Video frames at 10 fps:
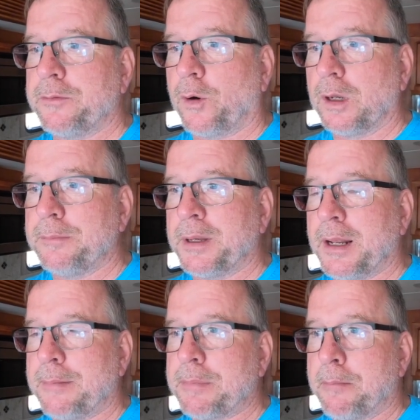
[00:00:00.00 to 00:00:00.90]
We've only been
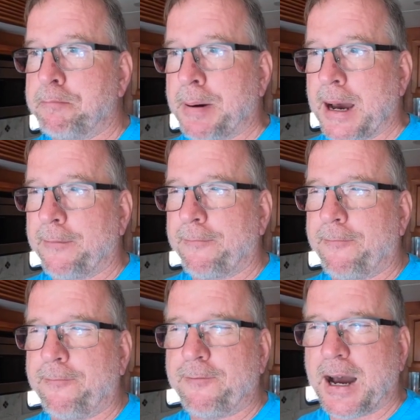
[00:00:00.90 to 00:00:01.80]
up about
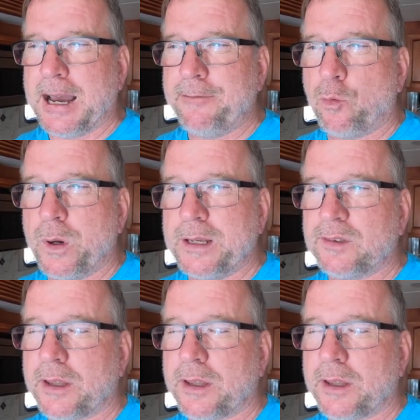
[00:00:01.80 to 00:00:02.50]
5 weeks,